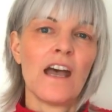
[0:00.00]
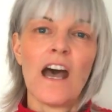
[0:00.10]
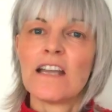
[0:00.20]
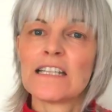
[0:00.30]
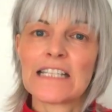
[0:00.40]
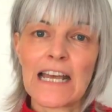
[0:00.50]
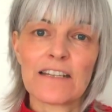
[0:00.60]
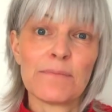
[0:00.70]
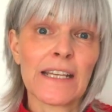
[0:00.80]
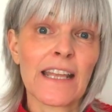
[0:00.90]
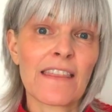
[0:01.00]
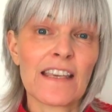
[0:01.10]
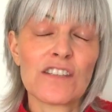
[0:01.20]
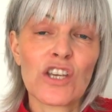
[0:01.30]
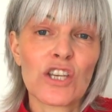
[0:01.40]
Understandably,
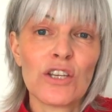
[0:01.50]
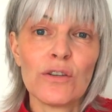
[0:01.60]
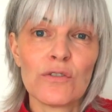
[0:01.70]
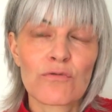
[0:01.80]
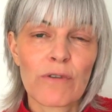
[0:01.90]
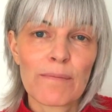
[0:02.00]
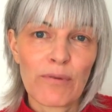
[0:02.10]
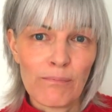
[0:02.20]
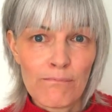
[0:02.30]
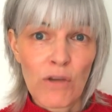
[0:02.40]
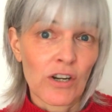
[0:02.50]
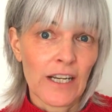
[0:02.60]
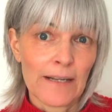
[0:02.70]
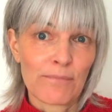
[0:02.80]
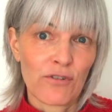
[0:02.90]
this huge
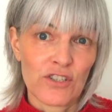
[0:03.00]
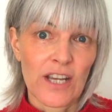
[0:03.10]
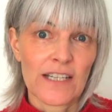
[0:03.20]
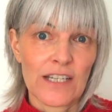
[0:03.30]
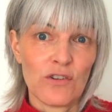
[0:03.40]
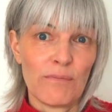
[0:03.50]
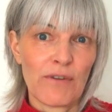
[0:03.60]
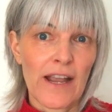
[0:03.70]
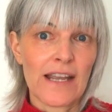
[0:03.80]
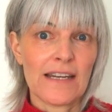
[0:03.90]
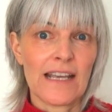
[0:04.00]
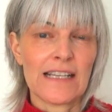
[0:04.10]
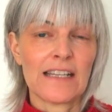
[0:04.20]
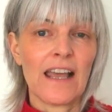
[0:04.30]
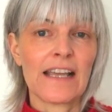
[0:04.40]
remodelling project in your brain
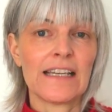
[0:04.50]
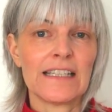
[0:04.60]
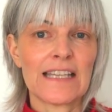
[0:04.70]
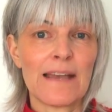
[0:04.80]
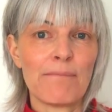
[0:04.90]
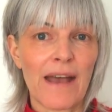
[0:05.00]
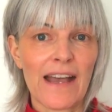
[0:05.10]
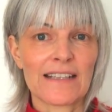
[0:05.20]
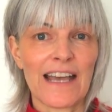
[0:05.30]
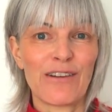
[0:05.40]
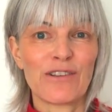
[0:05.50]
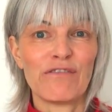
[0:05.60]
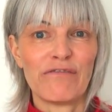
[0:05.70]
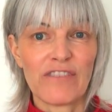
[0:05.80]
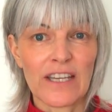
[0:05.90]
is likely to impact how you
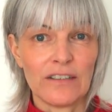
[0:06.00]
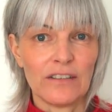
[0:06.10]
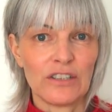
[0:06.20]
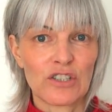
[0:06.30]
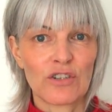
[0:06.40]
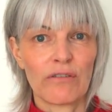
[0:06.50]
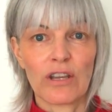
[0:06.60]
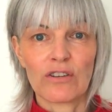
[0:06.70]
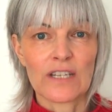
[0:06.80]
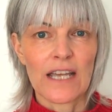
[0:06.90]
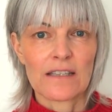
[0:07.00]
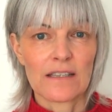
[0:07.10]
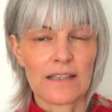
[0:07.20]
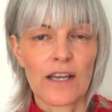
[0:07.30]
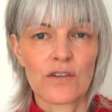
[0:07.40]
feel during your days
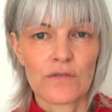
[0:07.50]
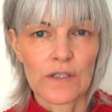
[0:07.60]
at secondary